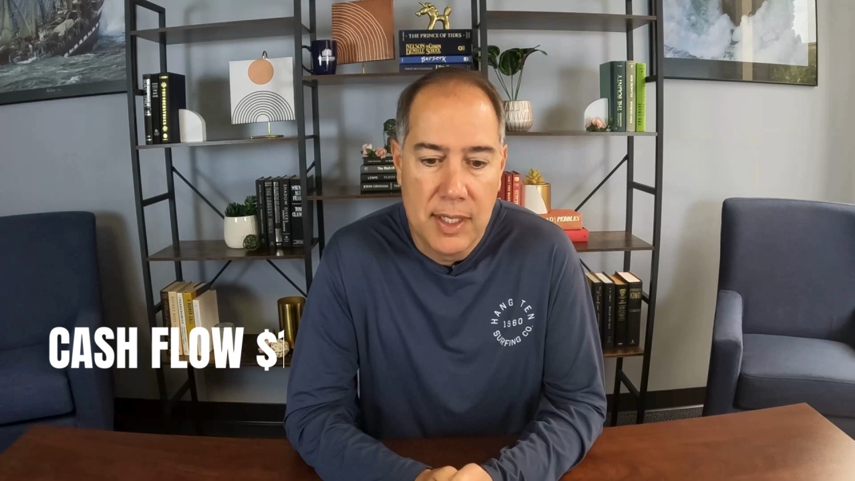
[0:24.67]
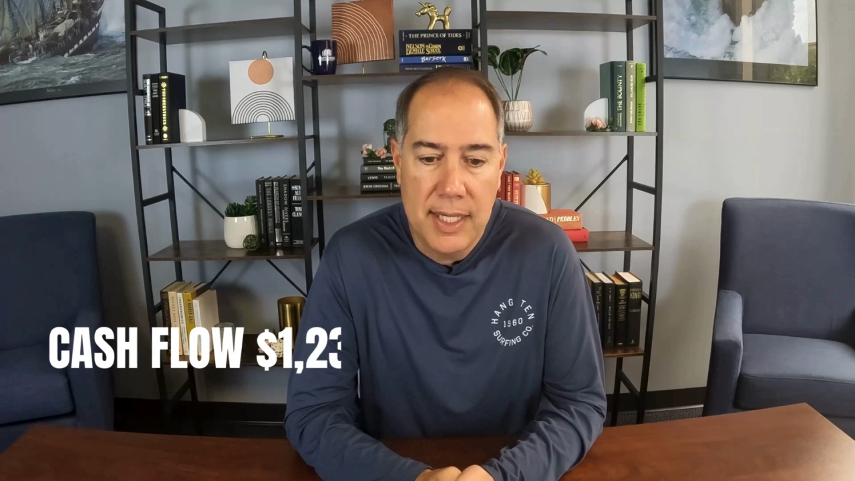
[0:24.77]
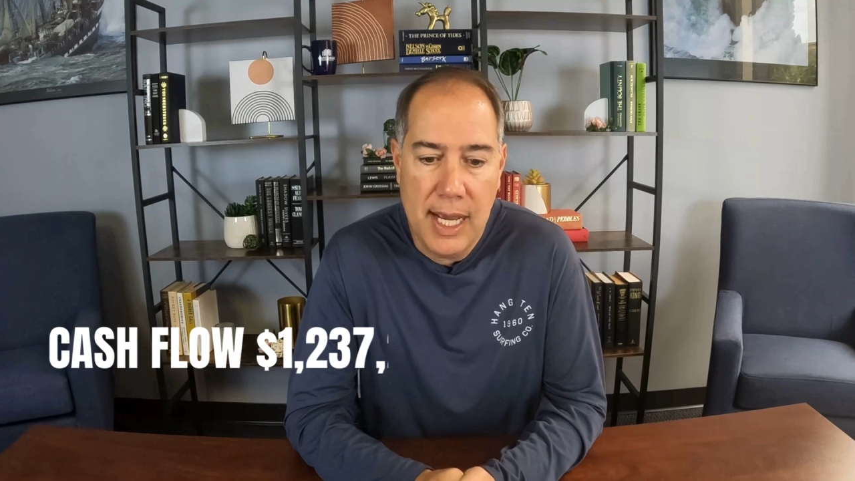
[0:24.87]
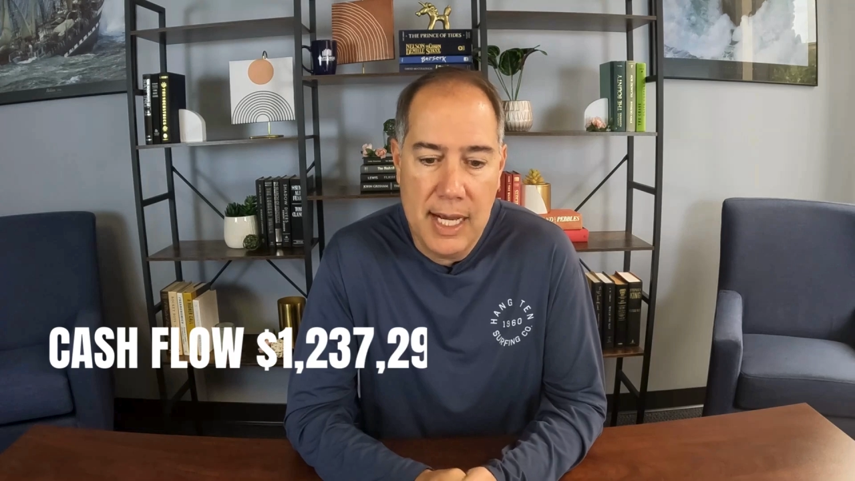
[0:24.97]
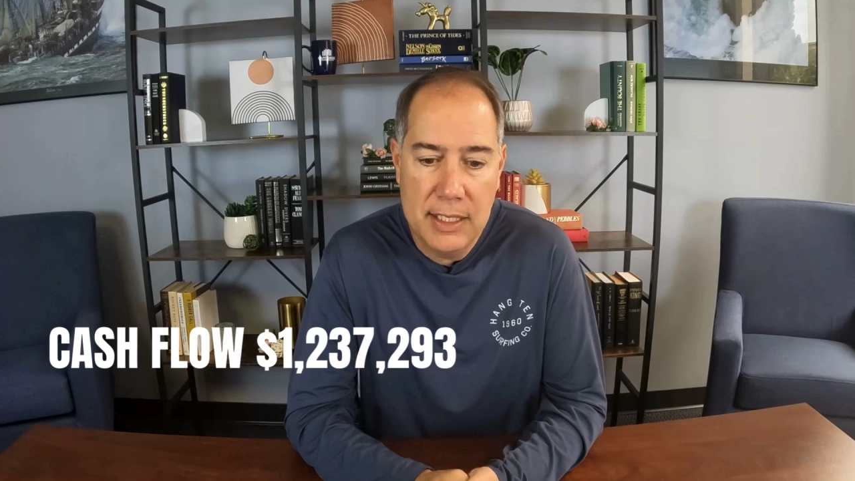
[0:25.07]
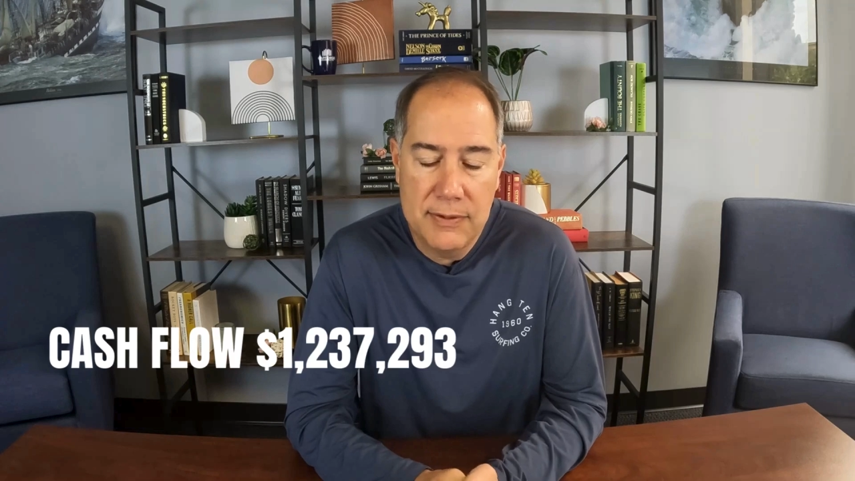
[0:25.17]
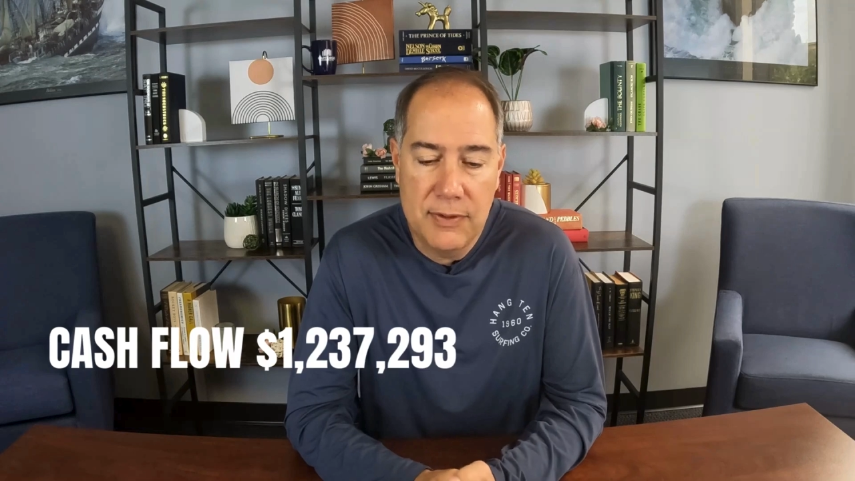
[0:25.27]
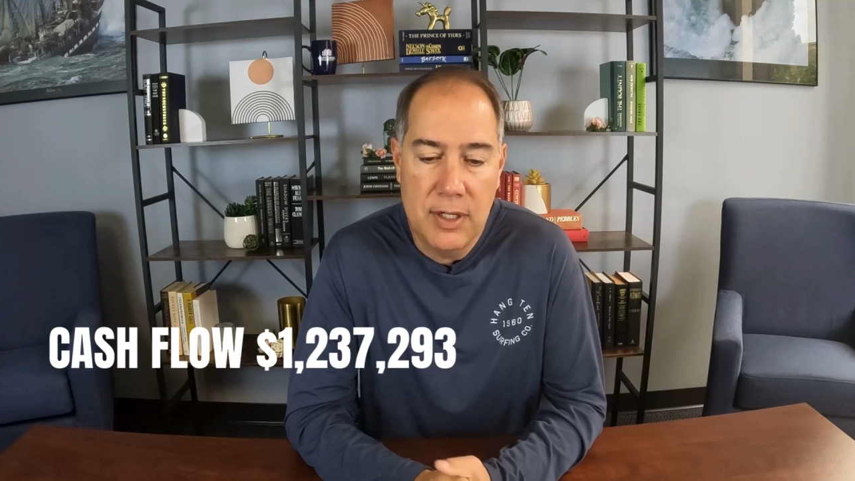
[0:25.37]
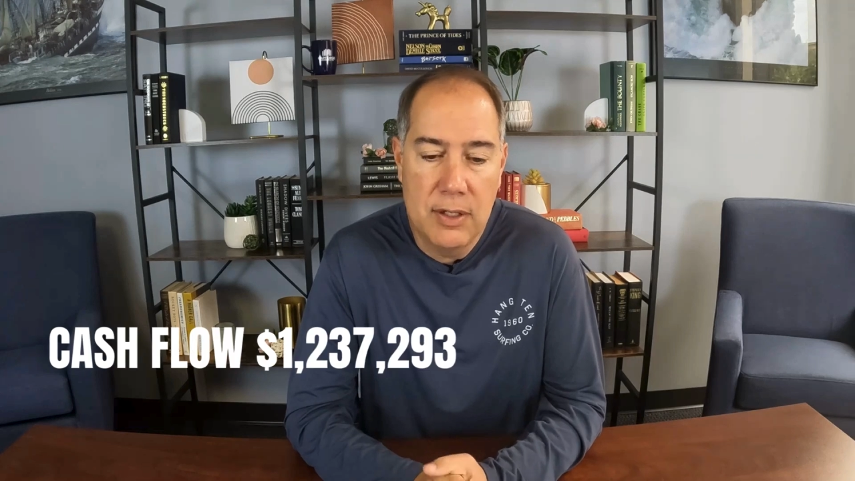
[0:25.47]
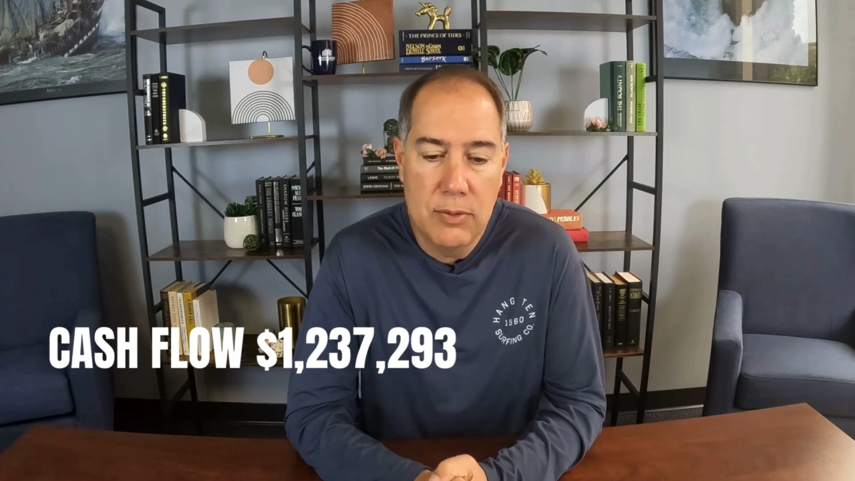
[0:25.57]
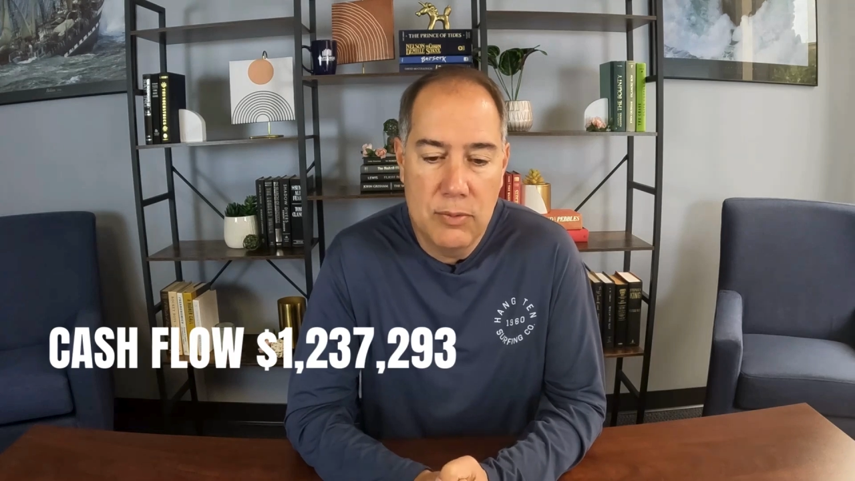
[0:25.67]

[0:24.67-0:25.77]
cash flow